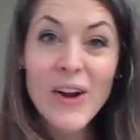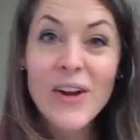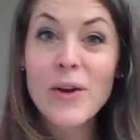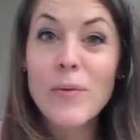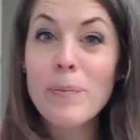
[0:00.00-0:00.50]
are
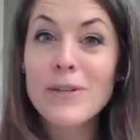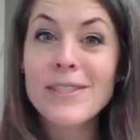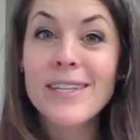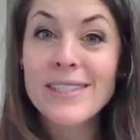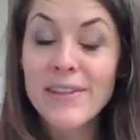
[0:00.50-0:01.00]
going to
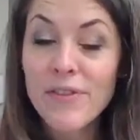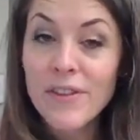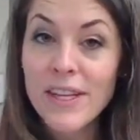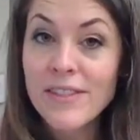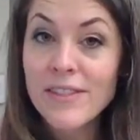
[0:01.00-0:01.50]
represent
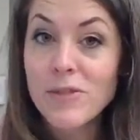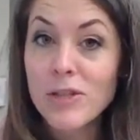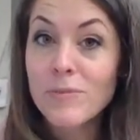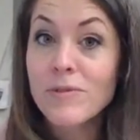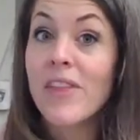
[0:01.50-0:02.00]
different things in
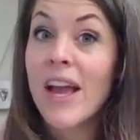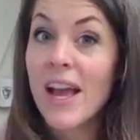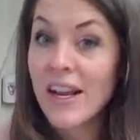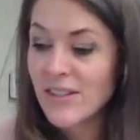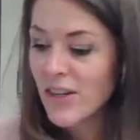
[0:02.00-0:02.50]
terms of the
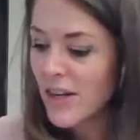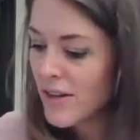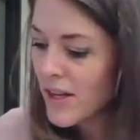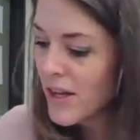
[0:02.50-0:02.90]
hexagon.